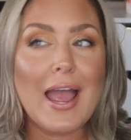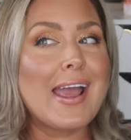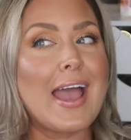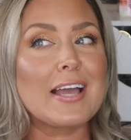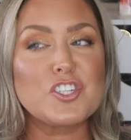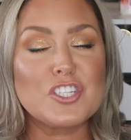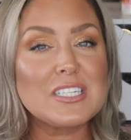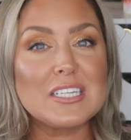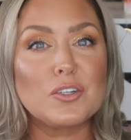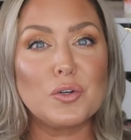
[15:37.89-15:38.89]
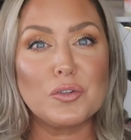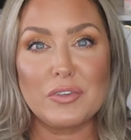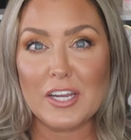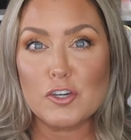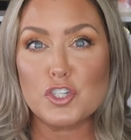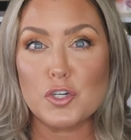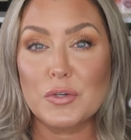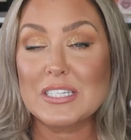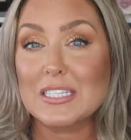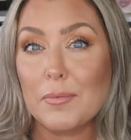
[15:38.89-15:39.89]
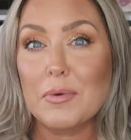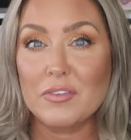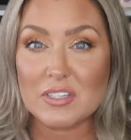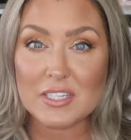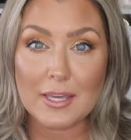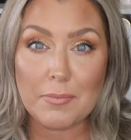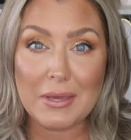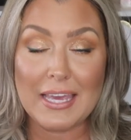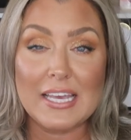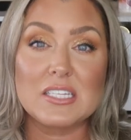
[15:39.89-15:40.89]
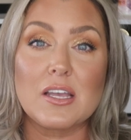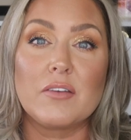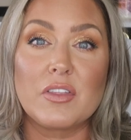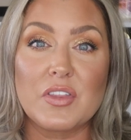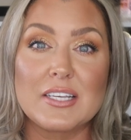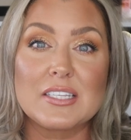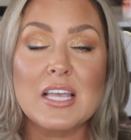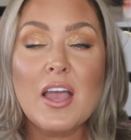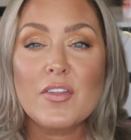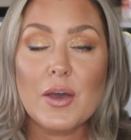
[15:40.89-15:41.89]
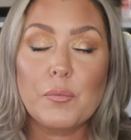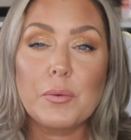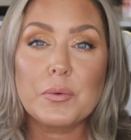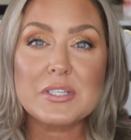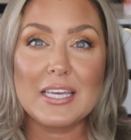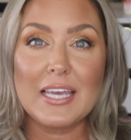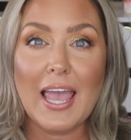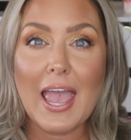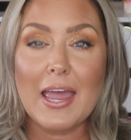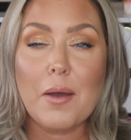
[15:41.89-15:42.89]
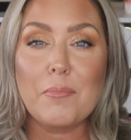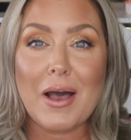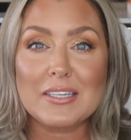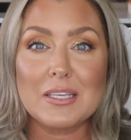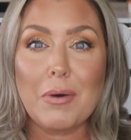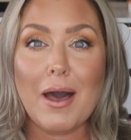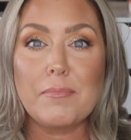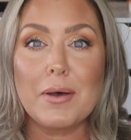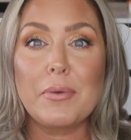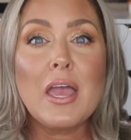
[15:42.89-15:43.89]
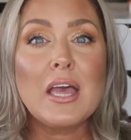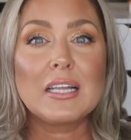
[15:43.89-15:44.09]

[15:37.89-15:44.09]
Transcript: I actually did a whole video showing some of the sneaky peekies of the things that we will see in Boxy Pop-Up.